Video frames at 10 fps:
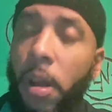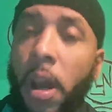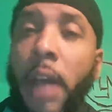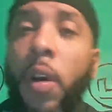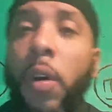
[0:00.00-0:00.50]

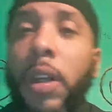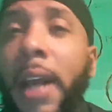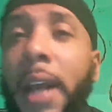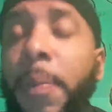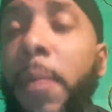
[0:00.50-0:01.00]
I know a
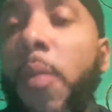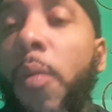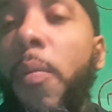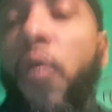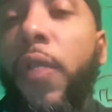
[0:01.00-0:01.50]
lot of people
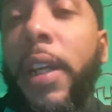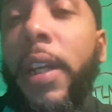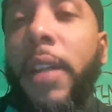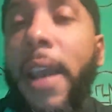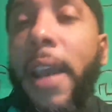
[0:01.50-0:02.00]
moving
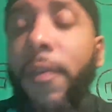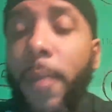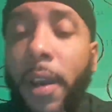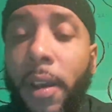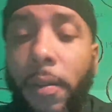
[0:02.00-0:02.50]
in life,
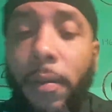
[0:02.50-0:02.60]
man.